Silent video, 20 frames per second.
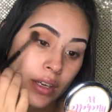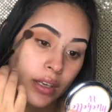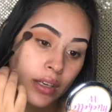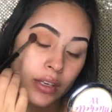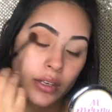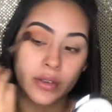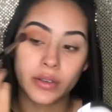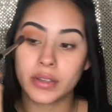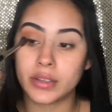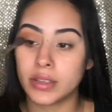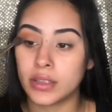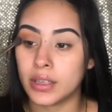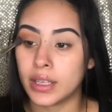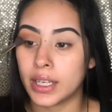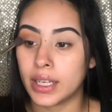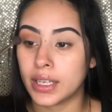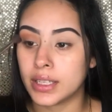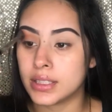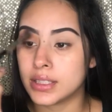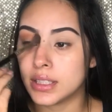You know, and
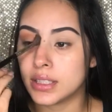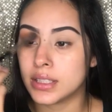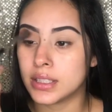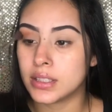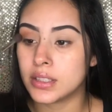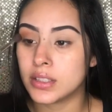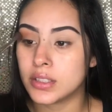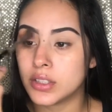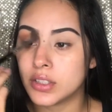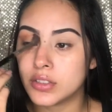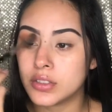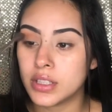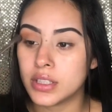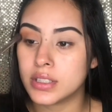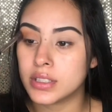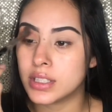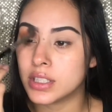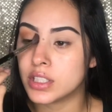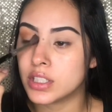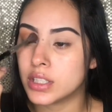like I said, this is our
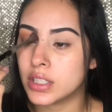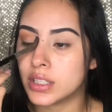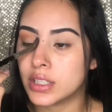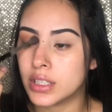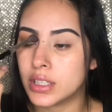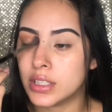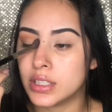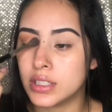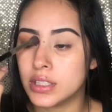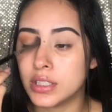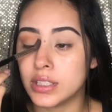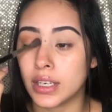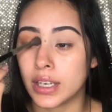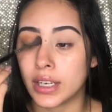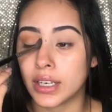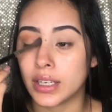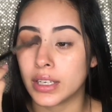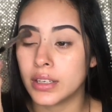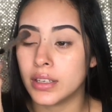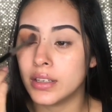transition
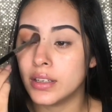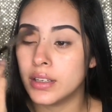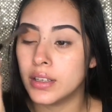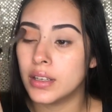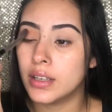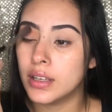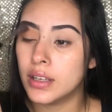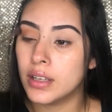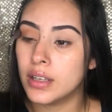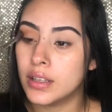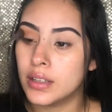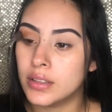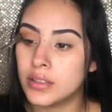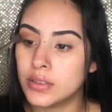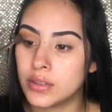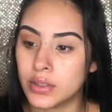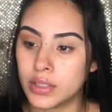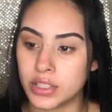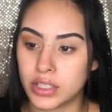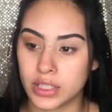shade.
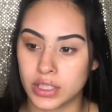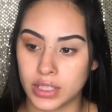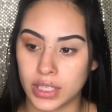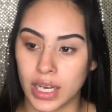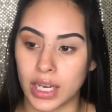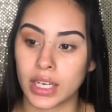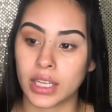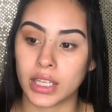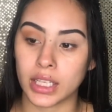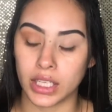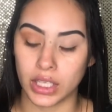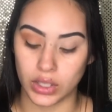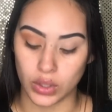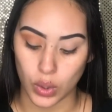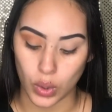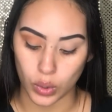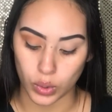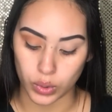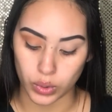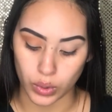So it's just kind of like an
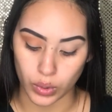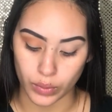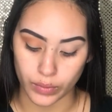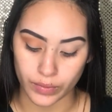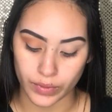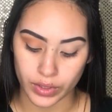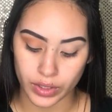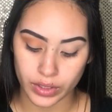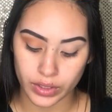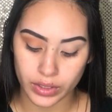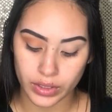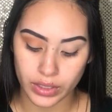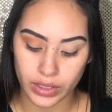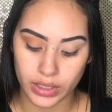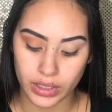all over.